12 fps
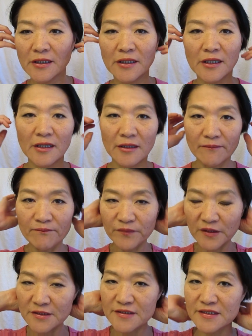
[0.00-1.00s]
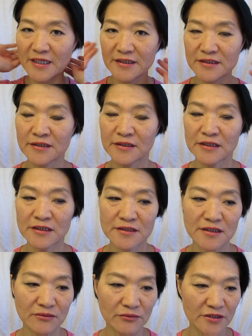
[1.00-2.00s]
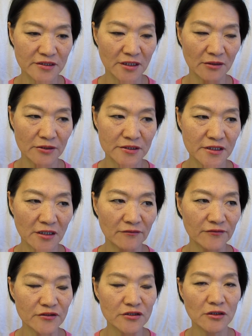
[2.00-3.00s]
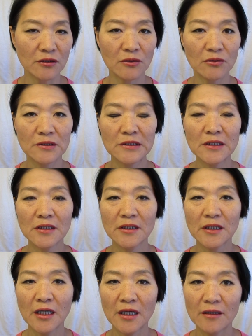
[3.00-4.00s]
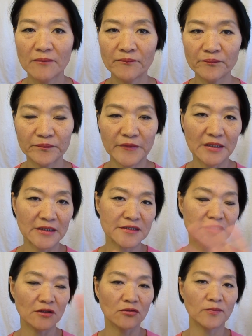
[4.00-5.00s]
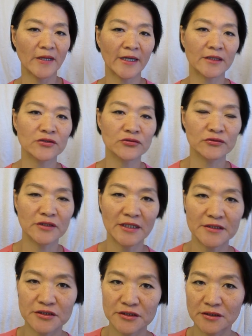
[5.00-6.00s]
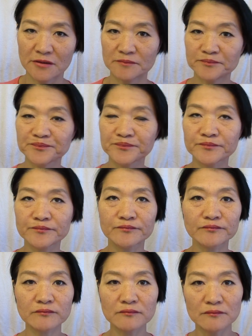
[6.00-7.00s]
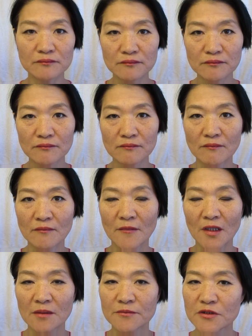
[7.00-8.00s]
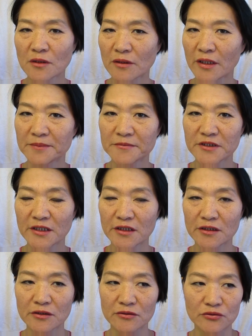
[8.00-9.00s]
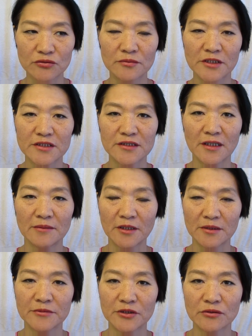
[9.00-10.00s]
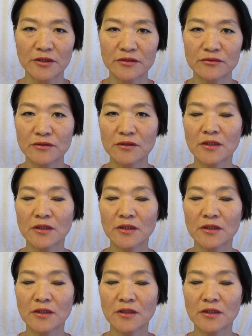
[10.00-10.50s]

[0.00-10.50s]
um, set easy with ourselves so um, let's go back to that um, i'm sorry i'm taking you too much time let me quite